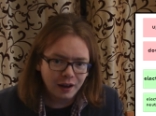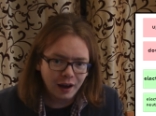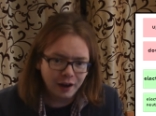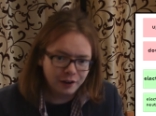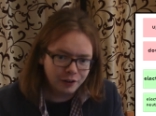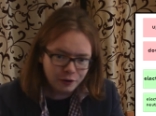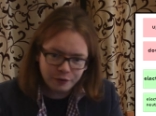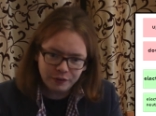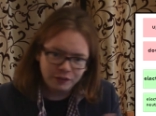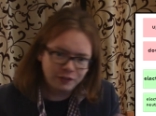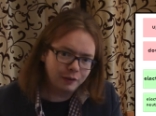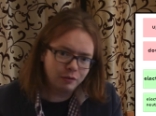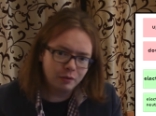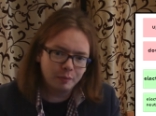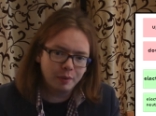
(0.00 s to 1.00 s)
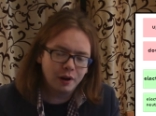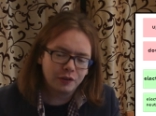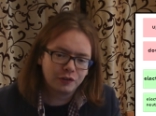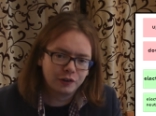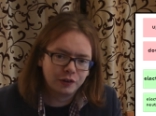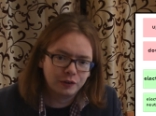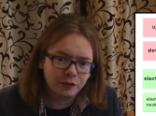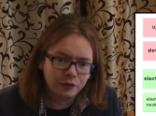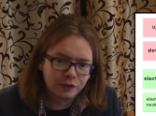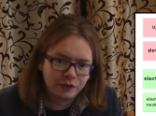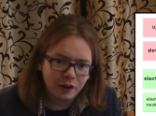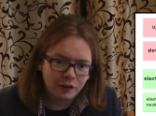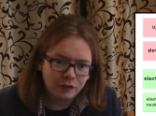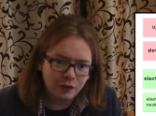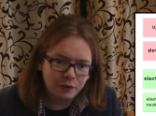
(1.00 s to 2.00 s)
and in all these different particles
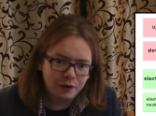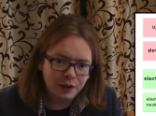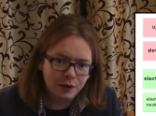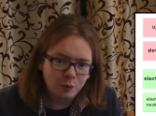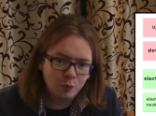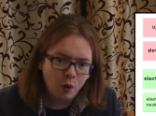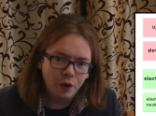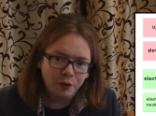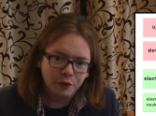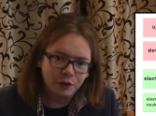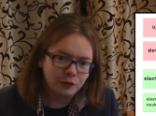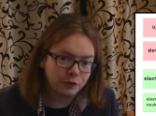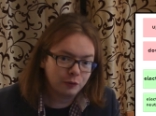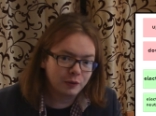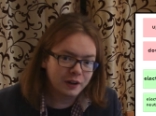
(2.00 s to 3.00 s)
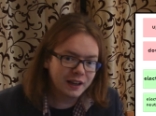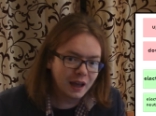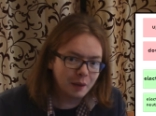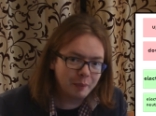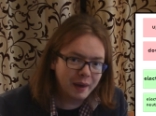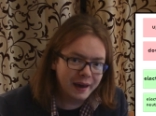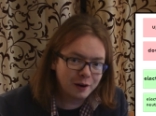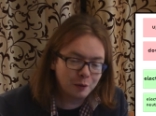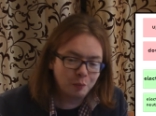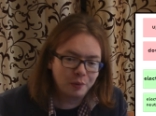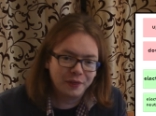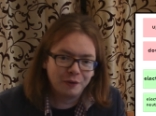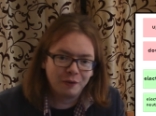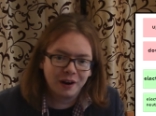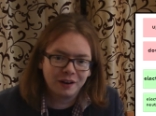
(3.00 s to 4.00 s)
there's only one that doesn't really get paired up
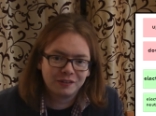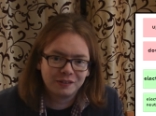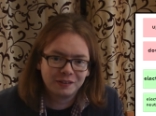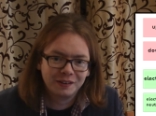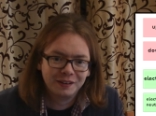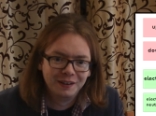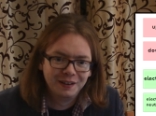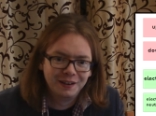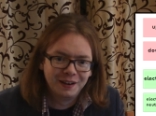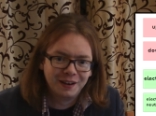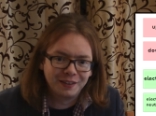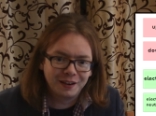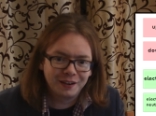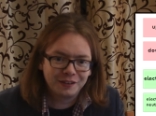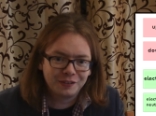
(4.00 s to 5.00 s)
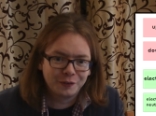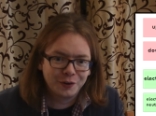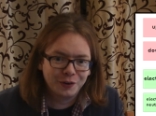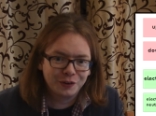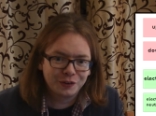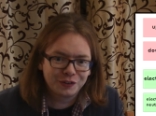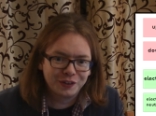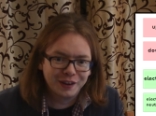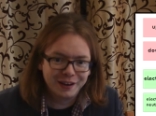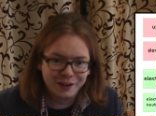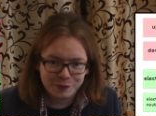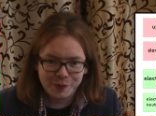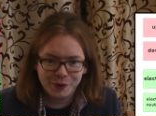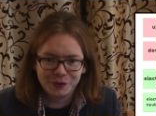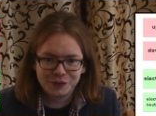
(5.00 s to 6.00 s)
with the rest, and that is of course the Higgs
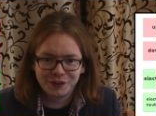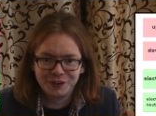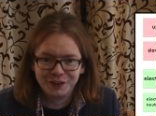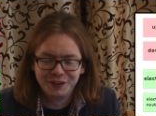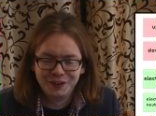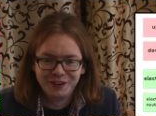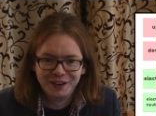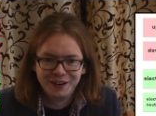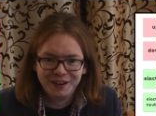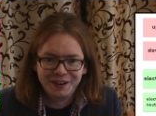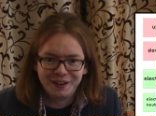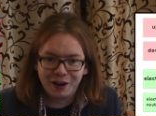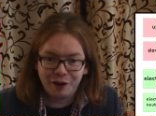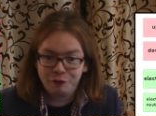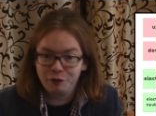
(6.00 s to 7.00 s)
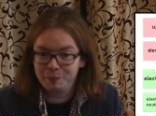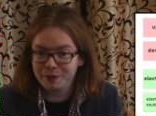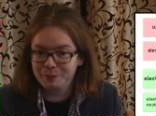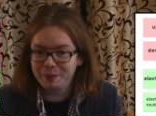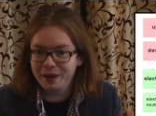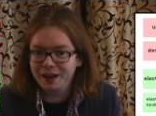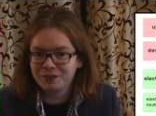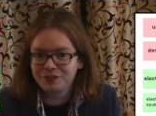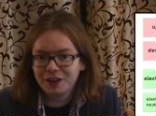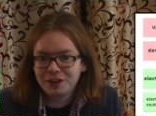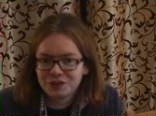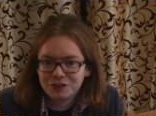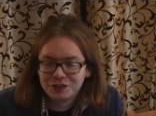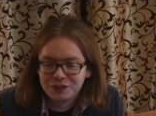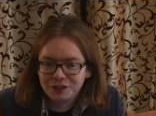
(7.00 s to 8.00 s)
boson. Now, if you've been paying
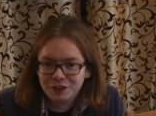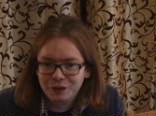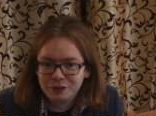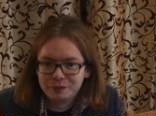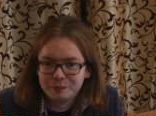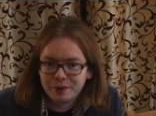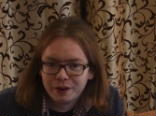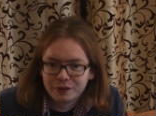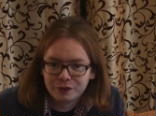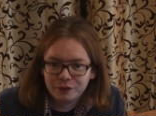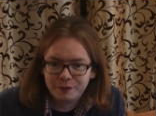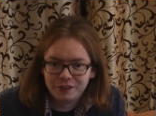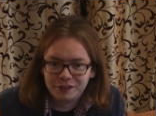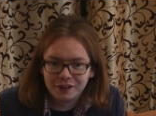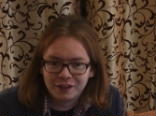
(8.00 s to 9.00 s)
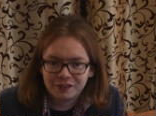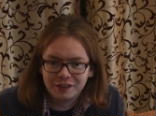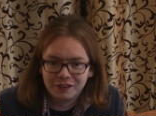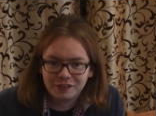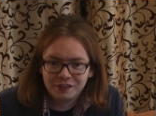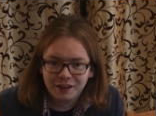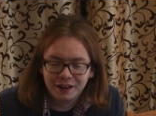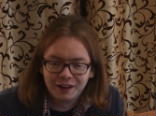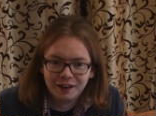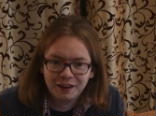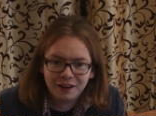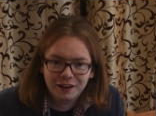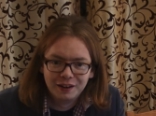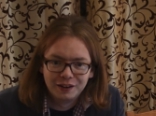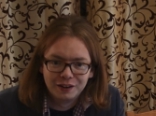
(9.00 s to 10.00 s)
attention to news in particle physics this year,
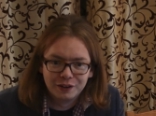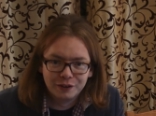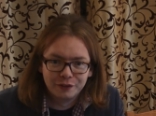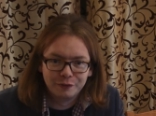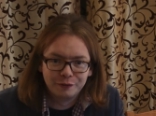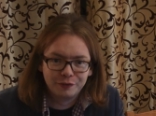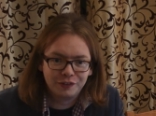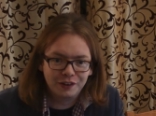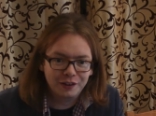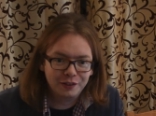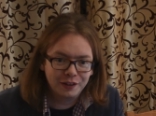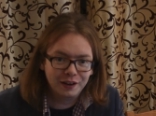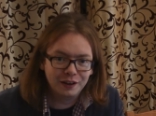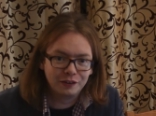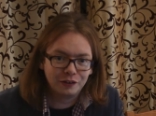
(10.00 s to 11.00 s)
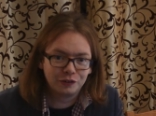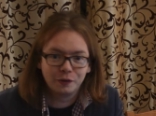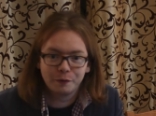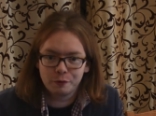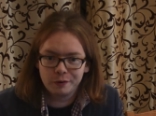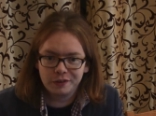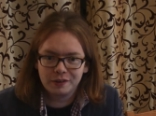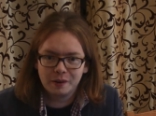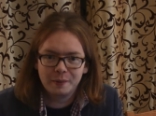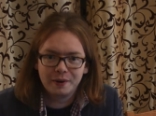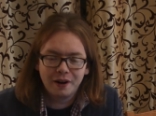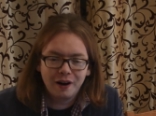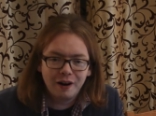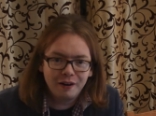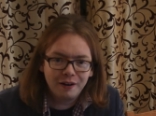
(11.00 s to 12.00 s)
you'll have seen the Discovery
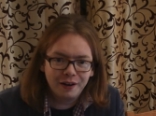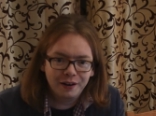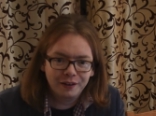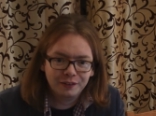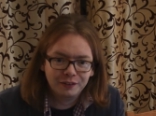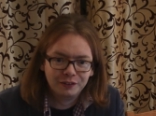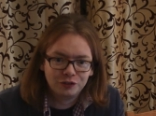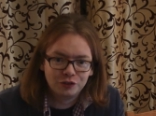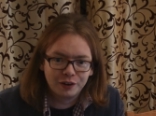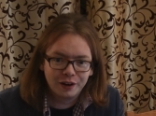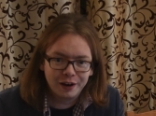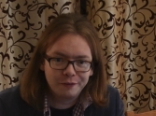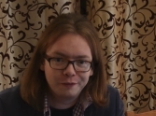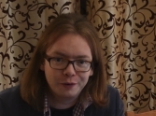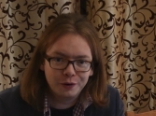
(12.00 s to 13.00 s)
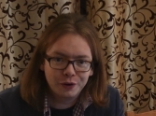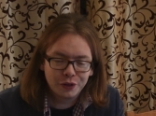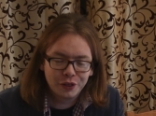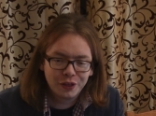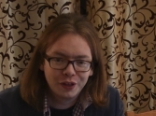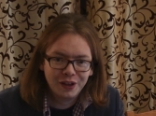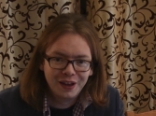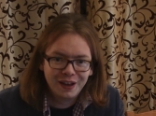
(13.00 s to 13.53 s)
seminar on July 4th,